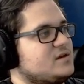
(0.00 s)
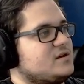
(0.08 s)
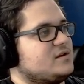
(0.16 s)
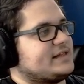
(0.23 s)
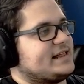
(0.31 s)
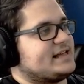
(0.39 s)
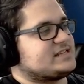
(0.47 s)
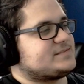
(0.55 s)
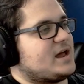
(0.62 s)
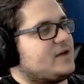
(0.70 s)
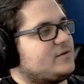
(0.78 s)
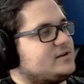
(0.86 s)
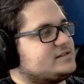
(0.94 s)
That last
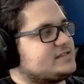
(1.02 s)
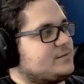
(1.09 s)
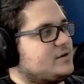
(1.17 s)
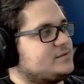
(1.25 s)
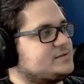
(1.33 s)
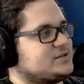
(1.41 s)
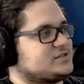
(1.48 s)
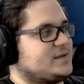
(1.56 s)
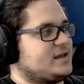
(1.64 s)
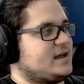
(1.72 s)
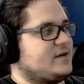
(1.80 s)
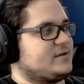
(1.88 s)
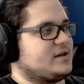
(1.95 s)
mind, I want to take a moment to explain
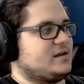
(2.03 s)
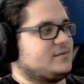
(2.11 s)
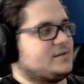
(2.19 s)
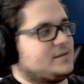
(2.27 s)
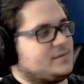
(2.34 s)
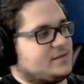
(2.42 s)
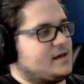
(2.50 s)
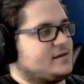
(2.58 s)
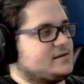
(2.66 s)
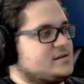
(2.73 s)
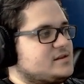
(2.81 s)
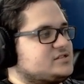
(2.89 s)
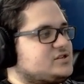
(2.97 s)
how we got here, blah, blah, blah.
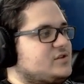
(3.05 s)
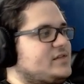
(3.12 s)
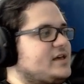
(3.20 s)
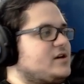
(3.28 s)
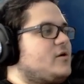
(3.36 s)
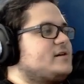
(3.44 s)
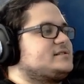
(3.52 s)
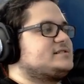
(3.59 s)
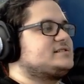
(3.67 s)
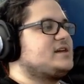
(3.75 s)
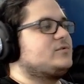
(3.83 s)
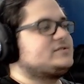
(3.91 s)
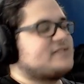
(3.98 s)
So they go on to
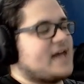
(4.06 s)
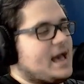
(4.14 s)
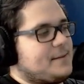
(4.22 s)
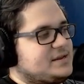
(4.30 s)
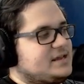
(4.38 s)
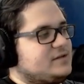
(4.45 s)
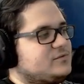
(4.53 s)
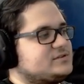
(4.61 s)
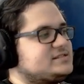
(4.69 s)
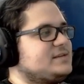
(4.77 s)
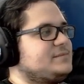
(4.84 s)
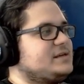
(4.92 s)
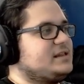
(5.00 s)
say what's happening, what's
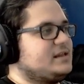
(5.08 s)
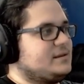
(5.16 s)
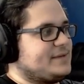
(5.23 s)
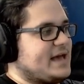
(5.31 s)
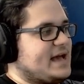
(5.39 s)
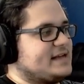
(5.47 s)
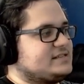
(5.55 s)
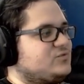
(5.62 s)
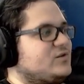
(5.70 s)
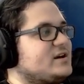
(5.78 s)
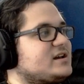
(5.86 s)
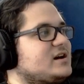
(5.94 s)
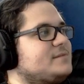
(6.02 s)
the immediate impact,
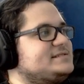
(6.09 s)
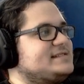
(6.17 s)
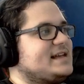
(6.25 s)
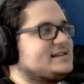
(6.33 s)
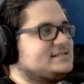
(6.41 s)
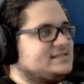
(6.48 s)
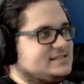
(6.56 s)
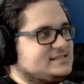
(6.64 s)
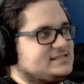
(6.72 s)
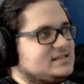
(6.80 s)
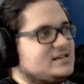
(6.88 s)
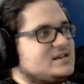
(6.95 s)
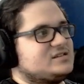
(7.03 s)
what comes next in
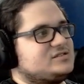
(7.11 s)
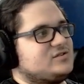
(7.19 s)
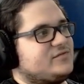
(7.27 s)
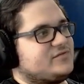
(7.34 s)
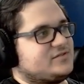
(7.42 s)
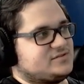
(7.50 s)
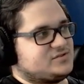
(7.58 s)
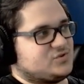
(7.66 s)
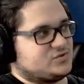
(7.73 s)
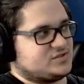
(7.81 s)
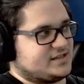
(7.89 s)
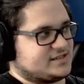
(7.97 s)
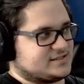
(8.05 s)
these sorts
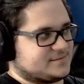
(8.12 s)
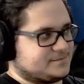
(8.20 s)
of things.